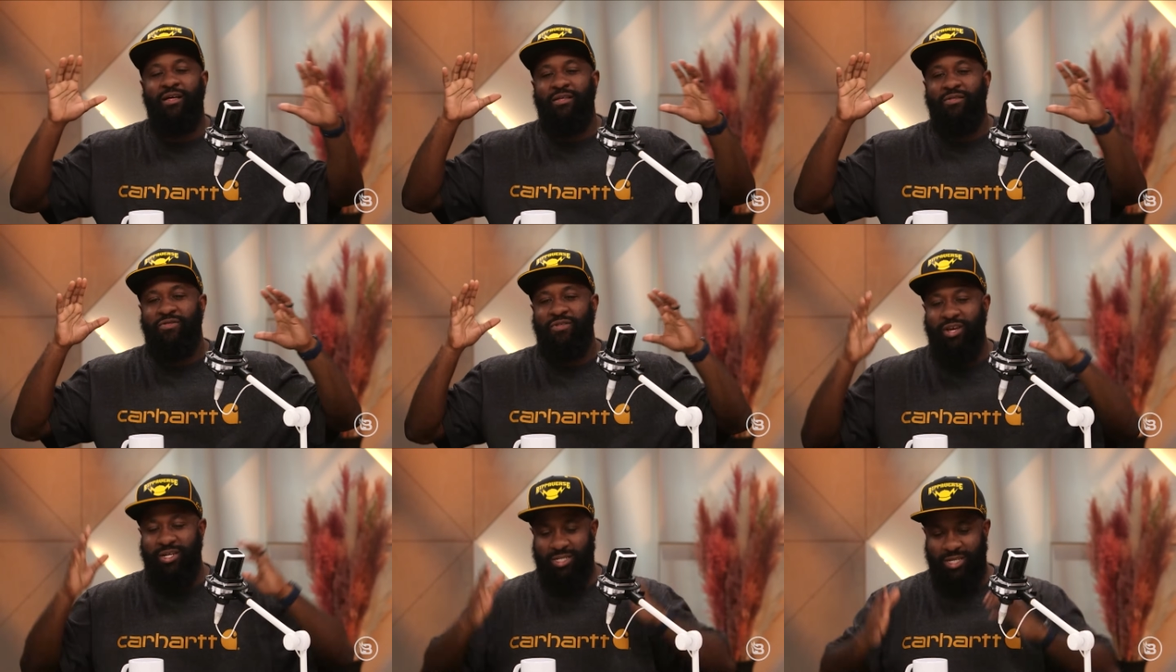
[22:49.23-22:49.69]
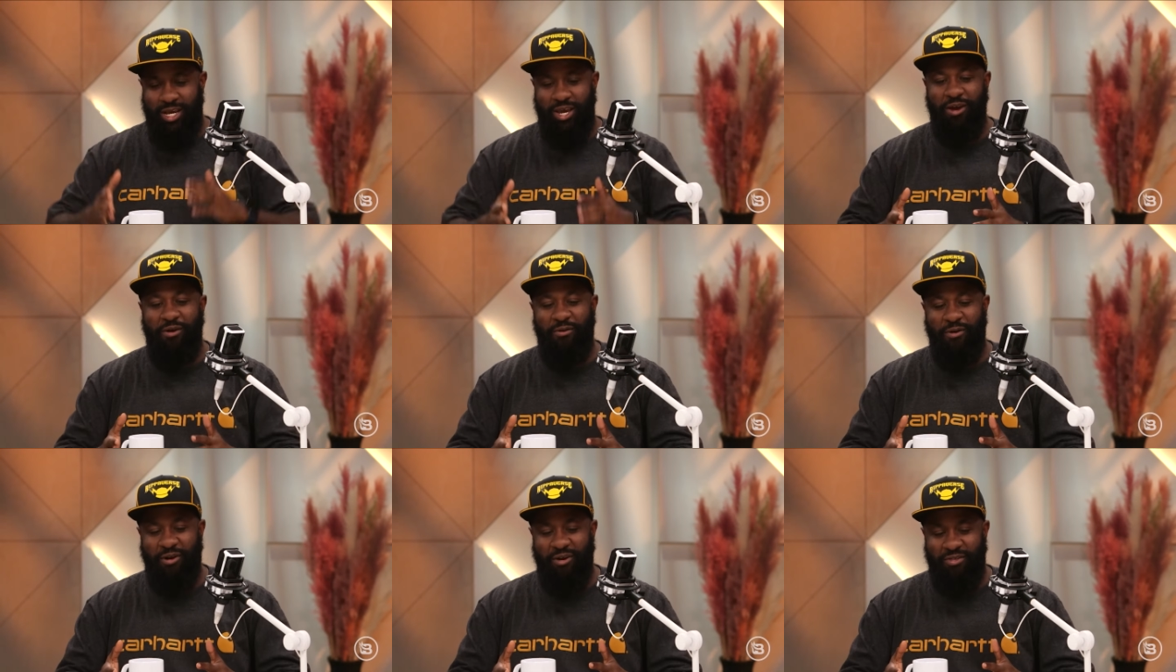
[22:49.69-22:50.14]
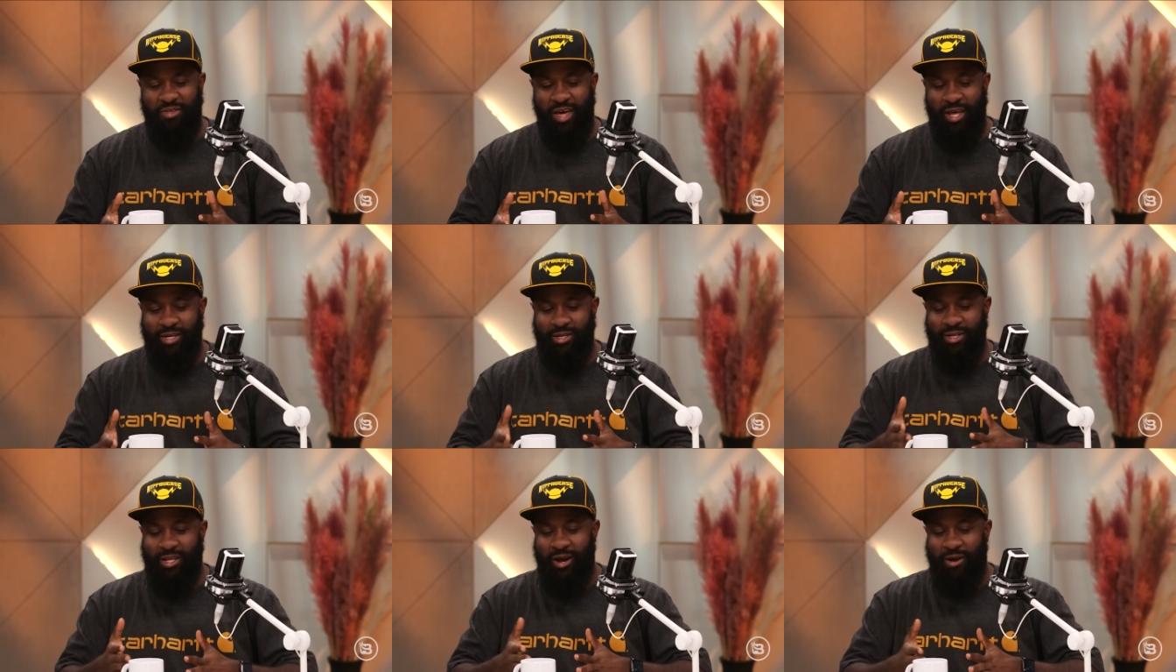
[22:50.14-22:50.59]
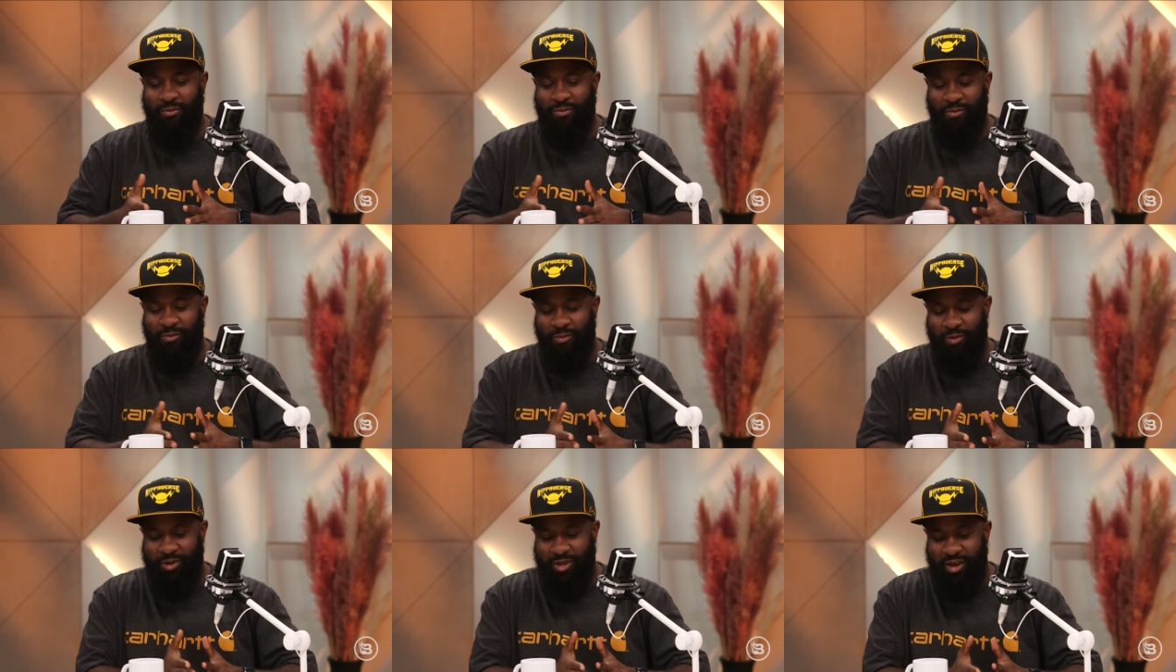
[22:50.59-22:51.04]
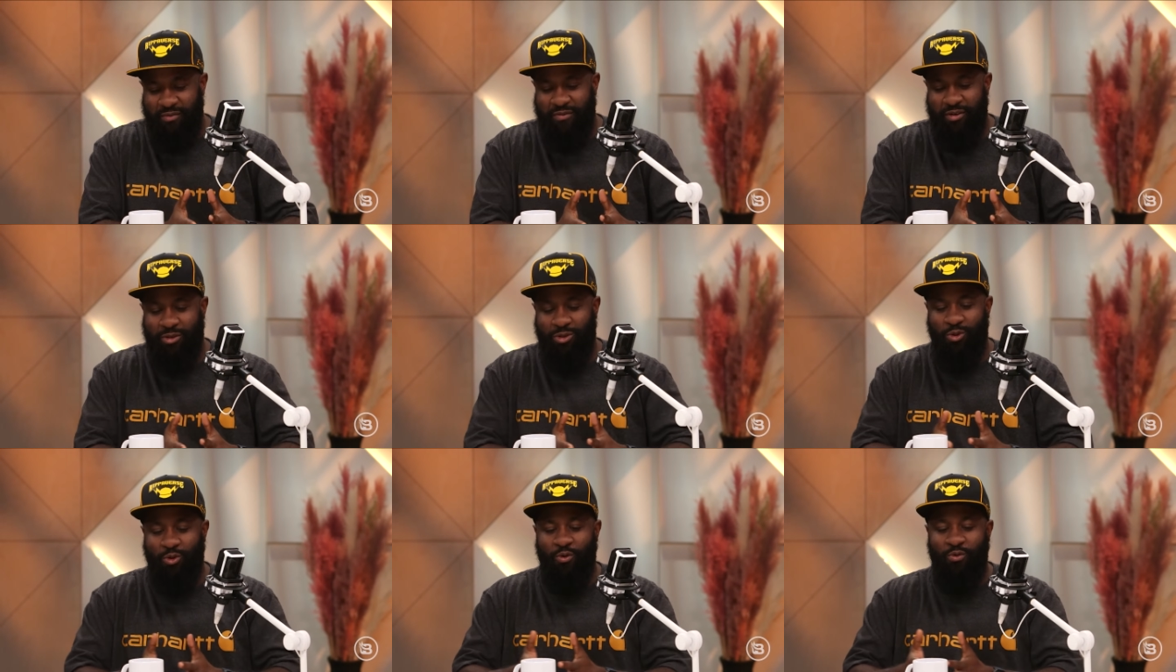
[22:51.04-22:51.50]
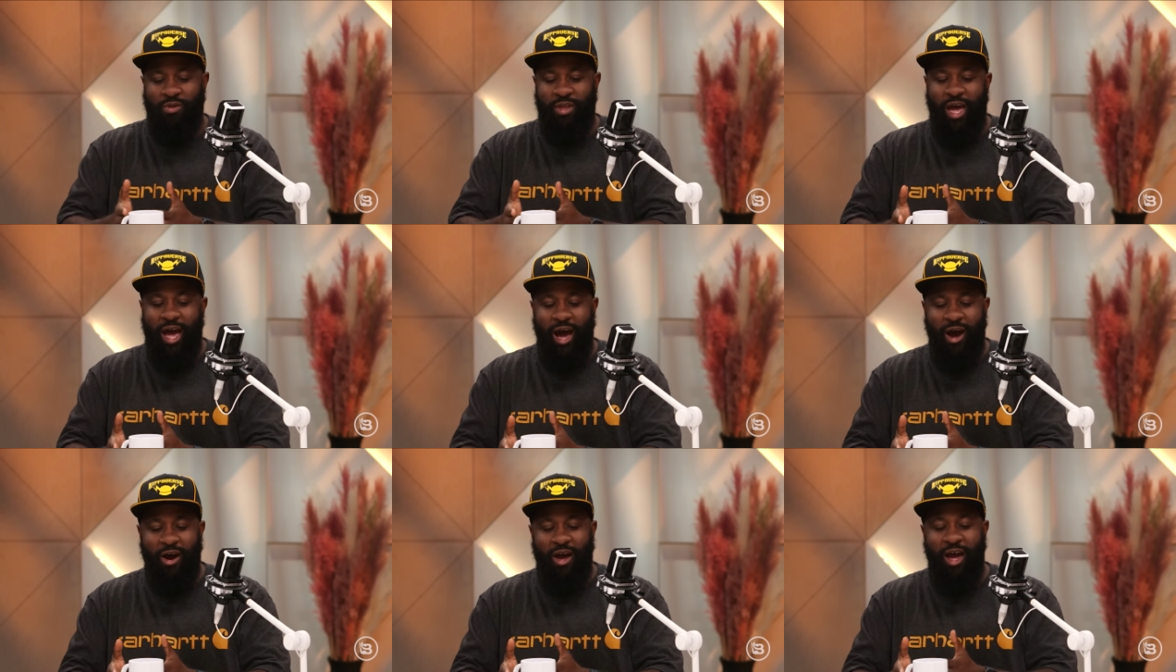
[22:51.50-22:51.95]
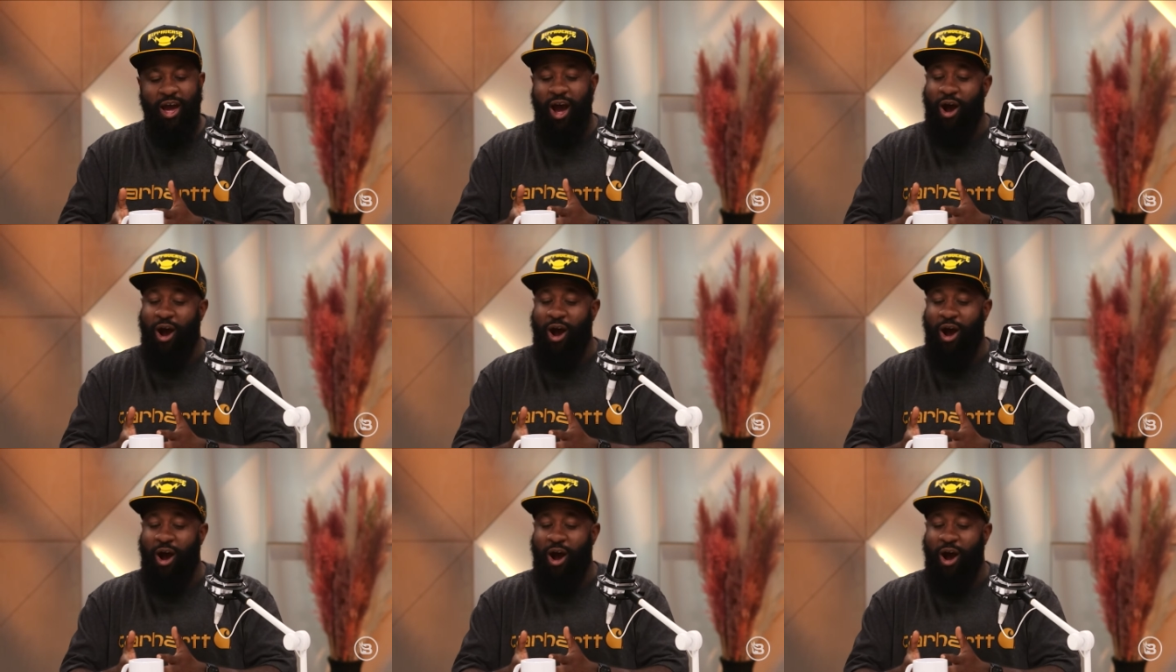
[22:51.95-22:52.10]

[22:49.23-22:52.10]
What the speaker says: This era that we're living through now,